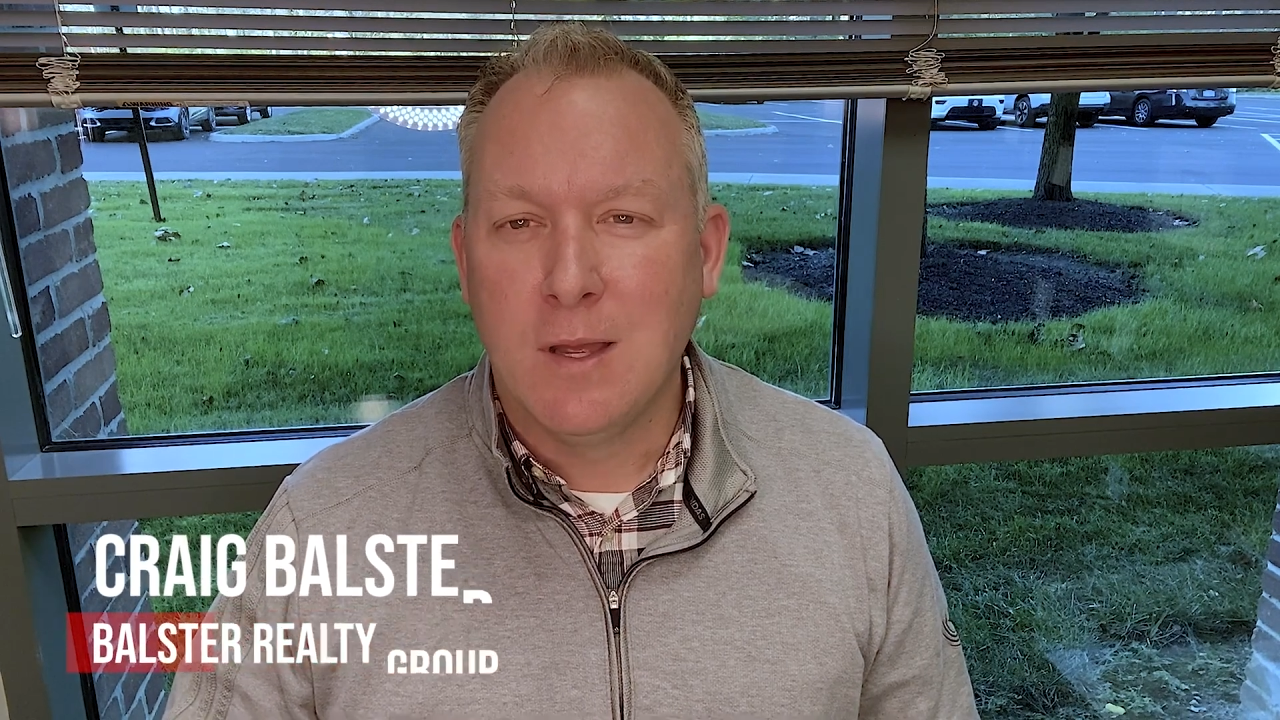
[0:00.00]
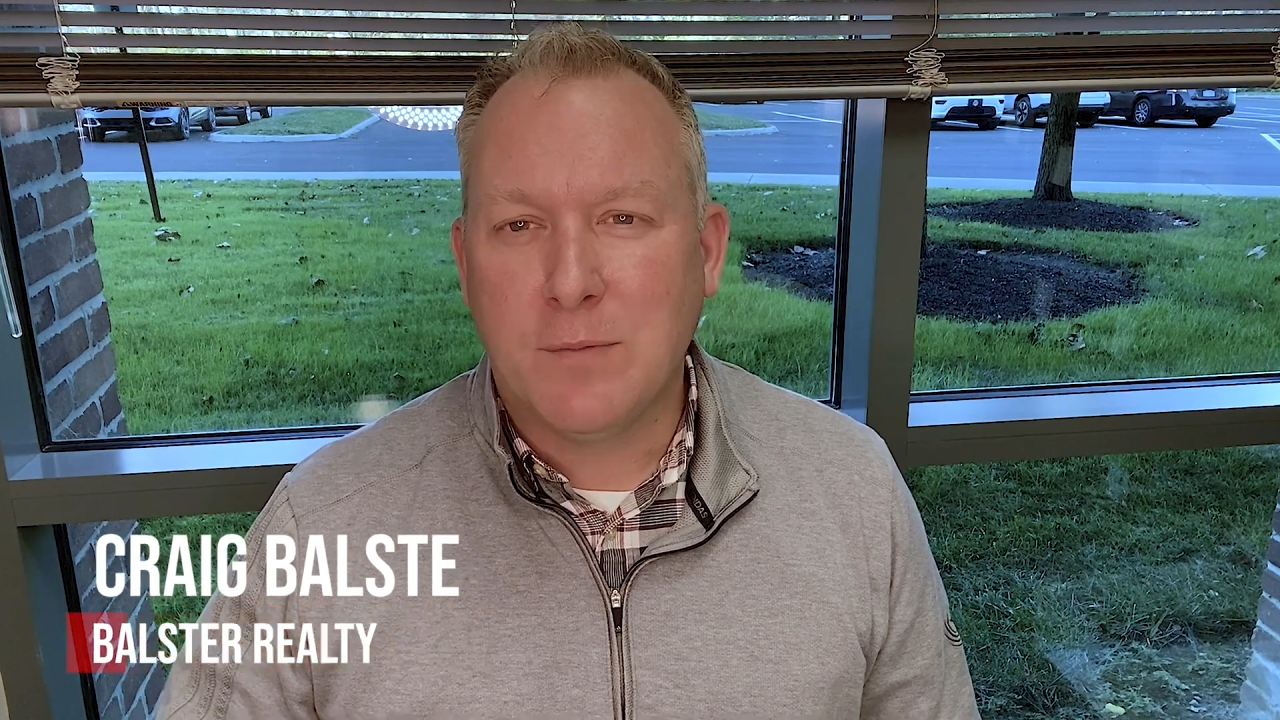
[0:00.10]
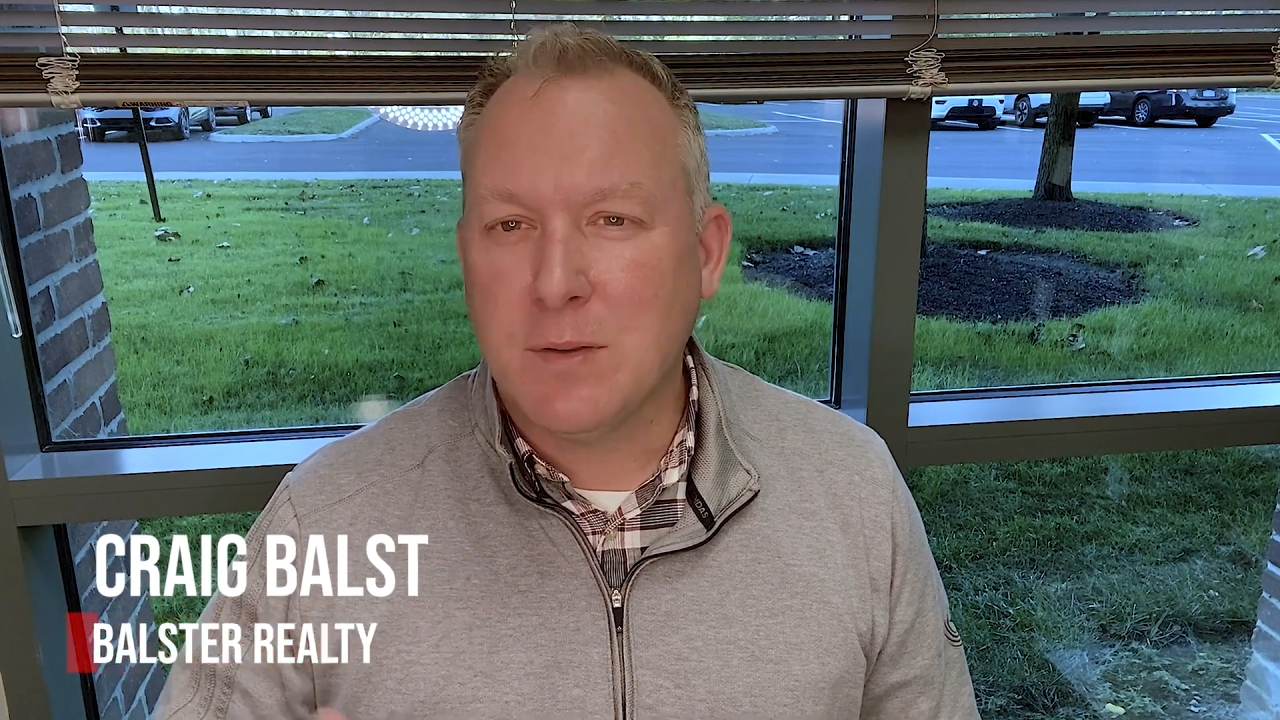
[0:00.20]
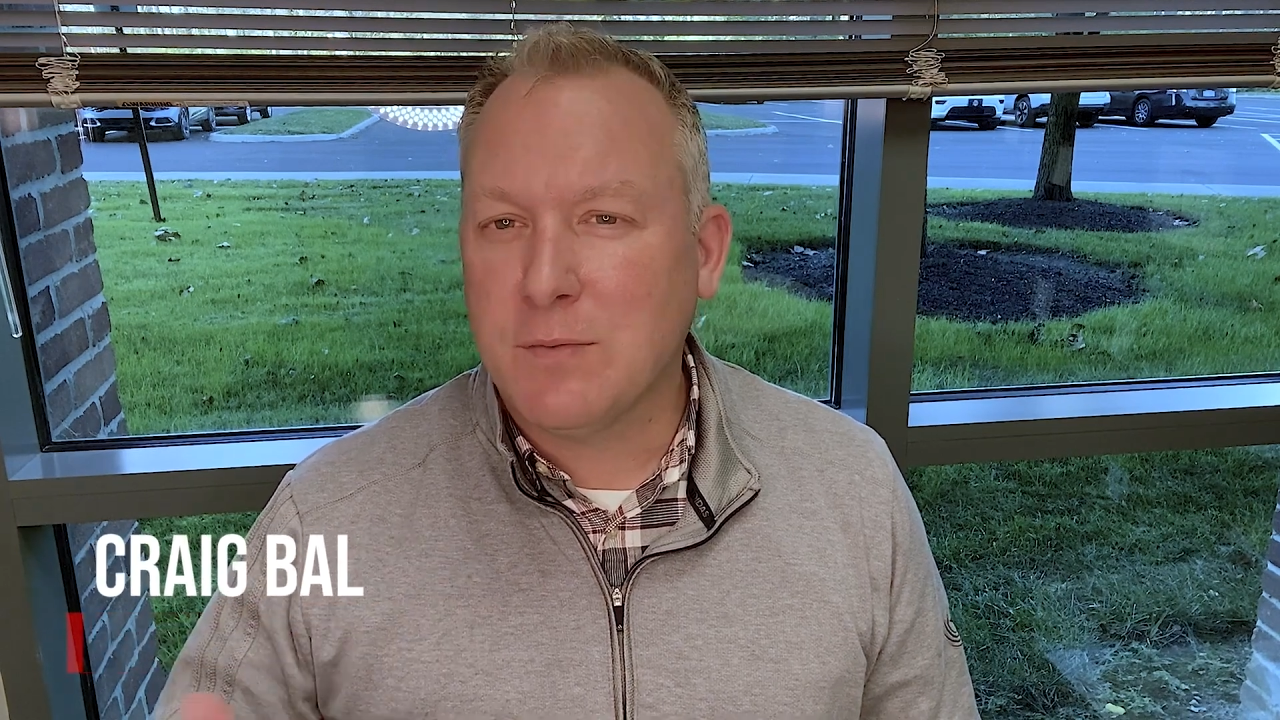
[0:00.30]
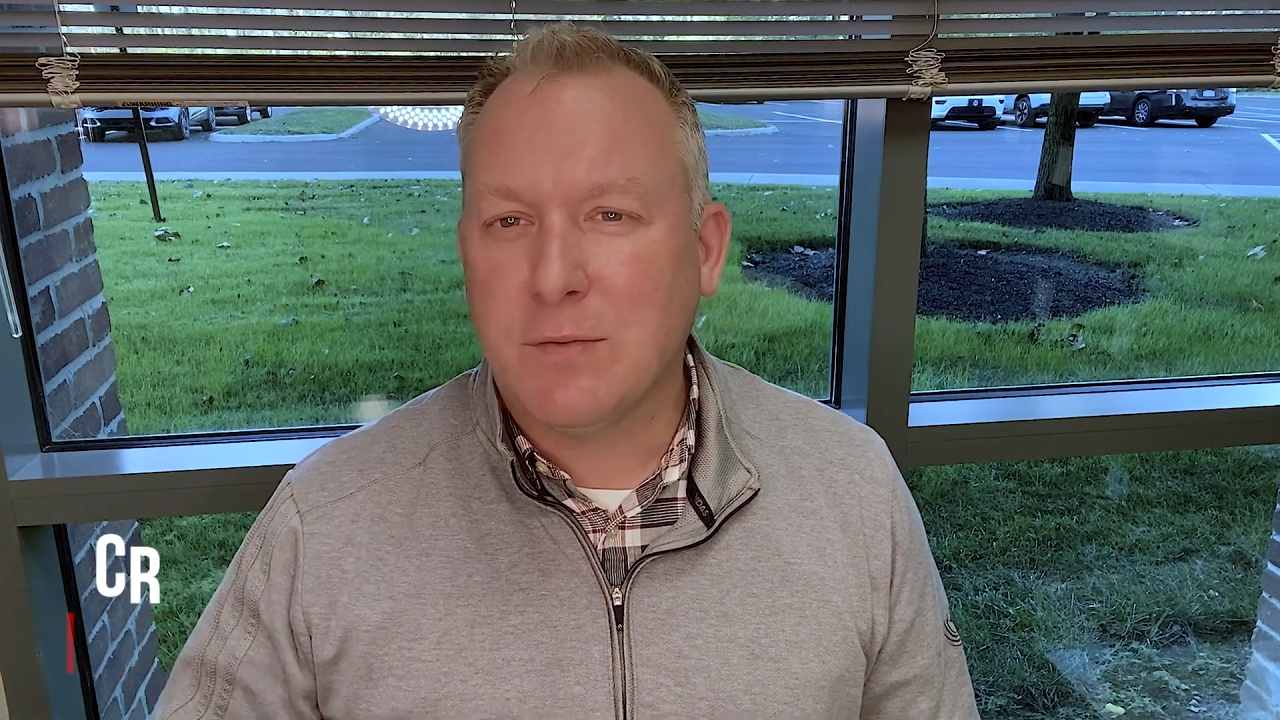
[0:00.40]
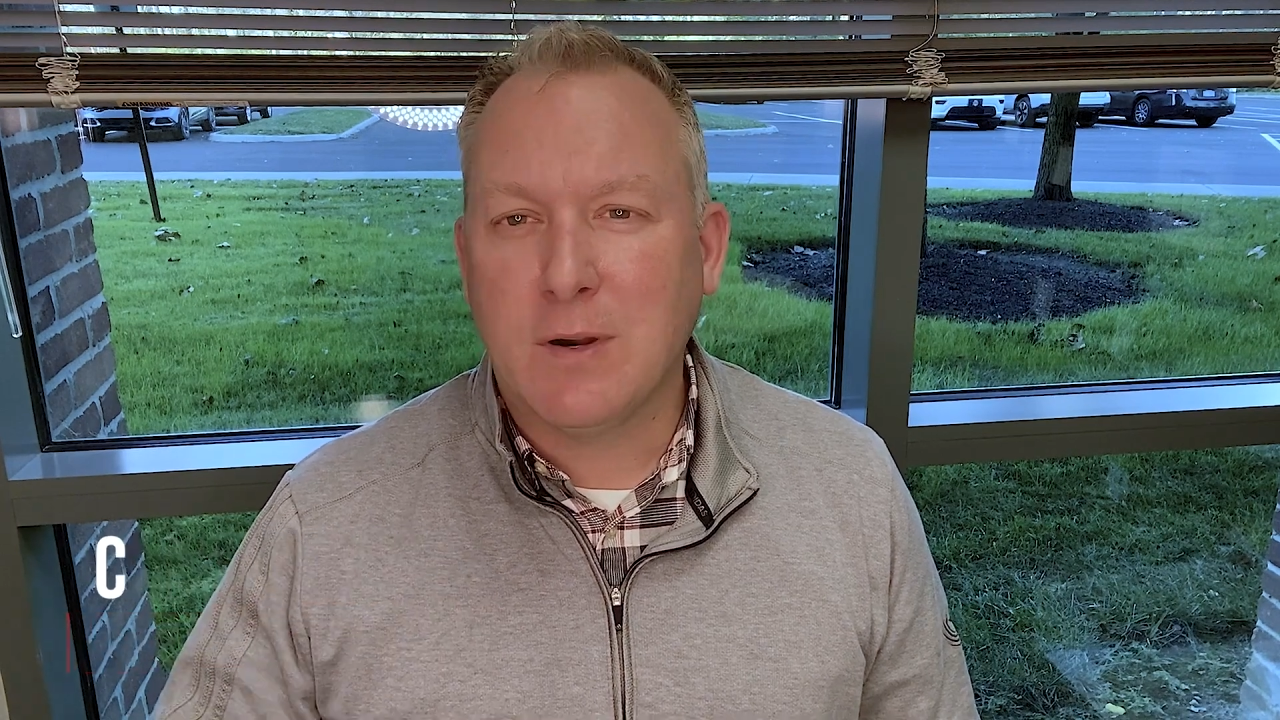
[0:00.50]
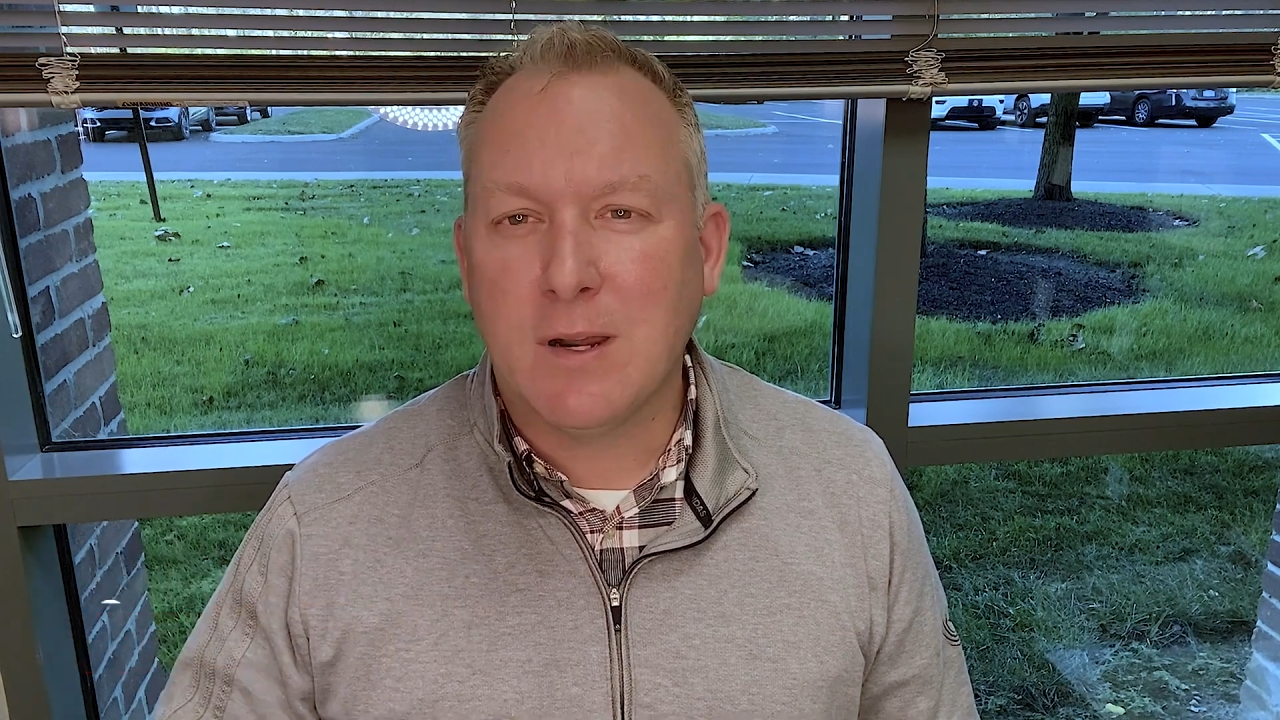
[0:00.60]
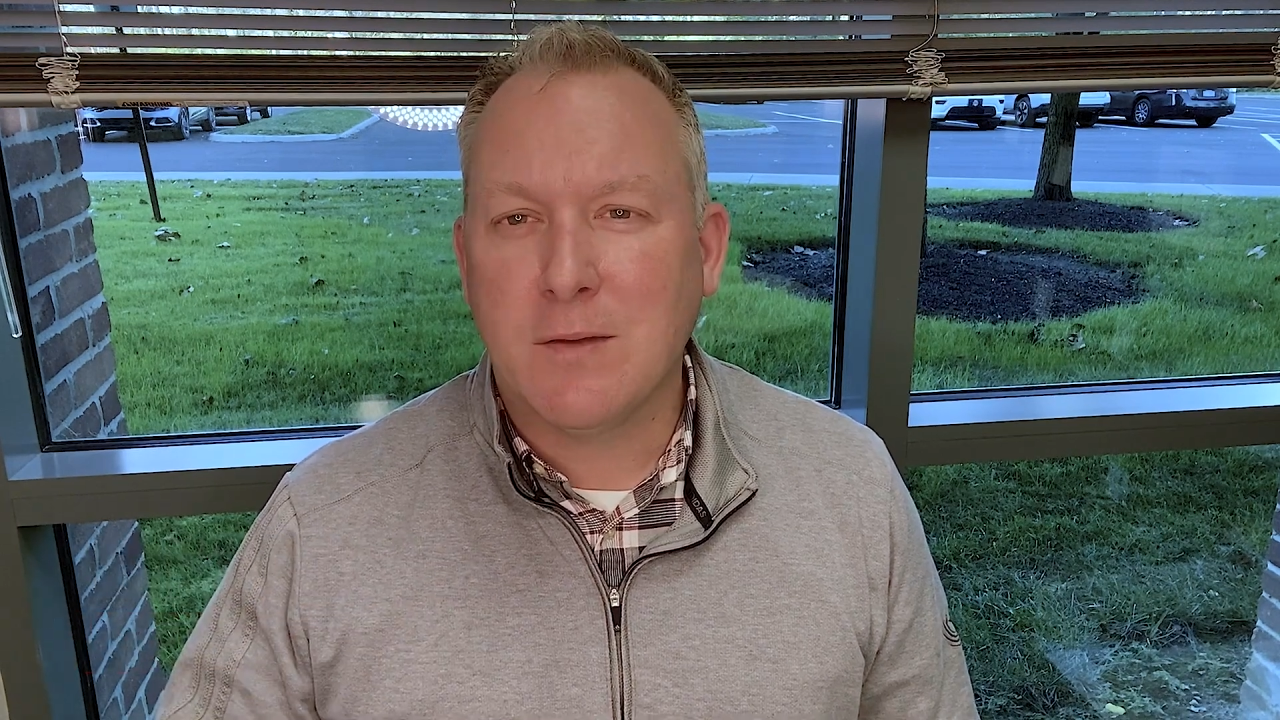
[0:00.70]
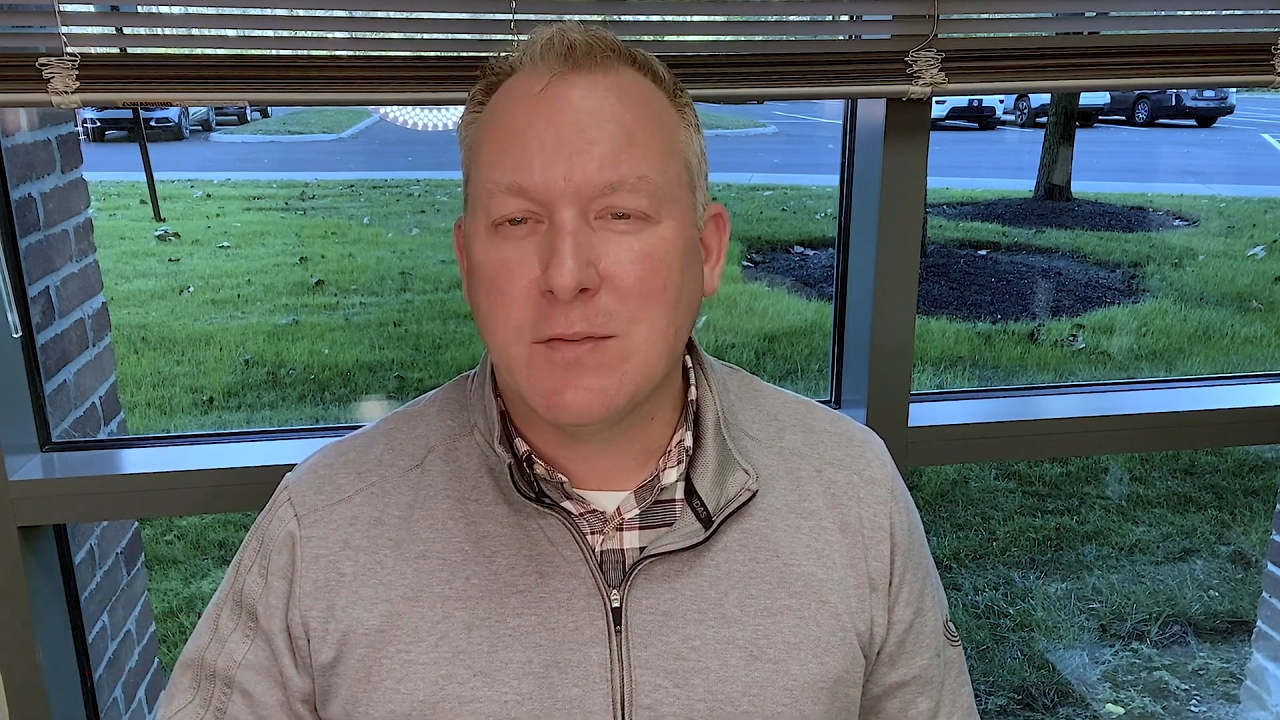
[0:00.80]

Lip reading: Feel free to